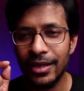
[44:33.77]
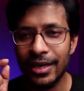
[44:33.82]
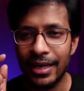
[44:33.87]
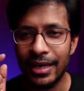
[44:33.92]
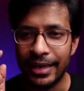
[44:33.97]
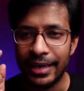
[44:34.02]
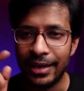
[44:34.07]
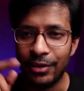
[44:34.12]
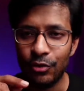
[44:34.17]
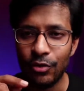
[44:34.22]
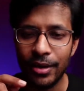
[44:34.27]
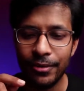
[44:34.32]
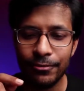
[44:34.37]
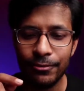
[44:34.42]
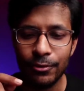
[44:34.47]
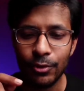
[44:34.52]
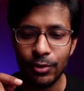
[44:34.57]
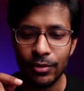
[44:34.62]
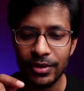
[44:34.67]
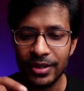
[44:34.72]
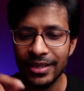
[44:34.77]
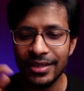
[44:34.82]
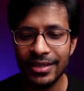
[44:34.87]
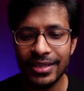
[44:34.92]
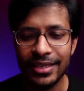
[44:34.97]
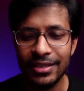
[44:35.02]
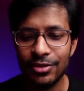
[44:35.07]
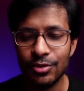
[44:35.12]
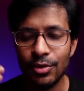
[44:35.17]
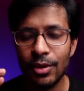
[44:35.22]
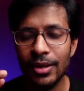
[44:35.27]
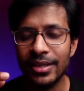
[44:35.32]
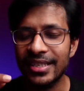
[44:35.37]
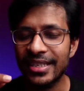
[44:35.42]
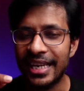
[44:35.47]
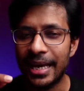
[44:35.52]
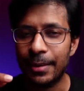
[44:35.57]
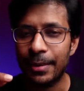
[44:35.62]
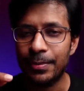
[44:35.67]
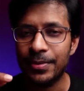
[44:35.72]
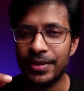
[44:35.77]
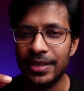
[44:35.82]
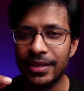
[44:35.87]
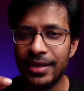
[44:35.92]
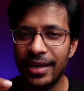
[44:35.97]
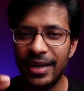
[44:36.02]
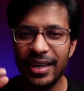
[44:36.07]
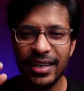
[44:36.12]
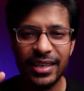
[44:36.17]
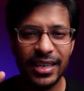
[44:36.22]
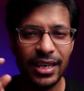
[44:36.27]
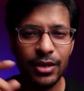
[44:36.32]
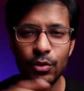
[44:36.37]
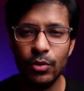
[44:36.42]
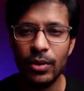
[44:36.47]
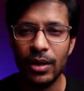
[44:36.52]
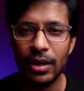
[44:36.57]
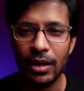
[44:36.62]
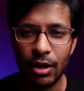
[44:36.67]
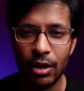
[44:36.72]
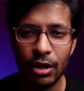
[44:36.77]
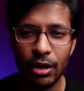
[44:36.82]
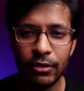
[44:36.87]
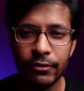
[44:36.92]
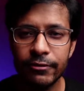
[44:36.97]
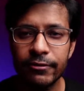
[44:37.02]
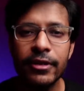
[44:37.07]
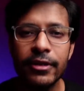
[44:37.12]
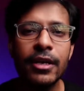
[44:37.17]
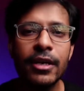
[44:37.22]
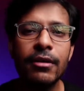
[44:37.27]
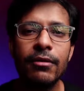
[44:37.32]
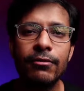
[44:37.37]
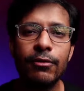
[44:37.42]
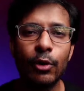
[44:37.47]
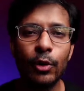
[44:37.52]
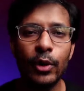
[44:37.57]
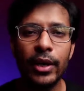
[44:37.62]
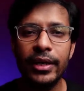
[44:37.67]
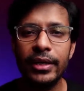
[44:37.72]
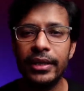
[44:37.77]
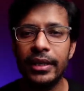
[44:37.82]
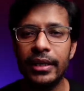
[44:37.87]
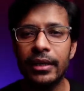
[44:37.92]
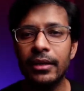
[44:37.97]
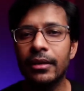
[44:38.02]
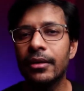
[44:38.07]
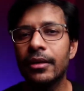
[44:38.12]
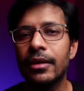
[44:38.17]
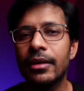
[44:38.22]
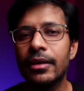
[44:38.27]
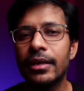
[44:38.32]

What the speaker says: an Android phone, just install Snapseed, and it can do a lot of photo editing.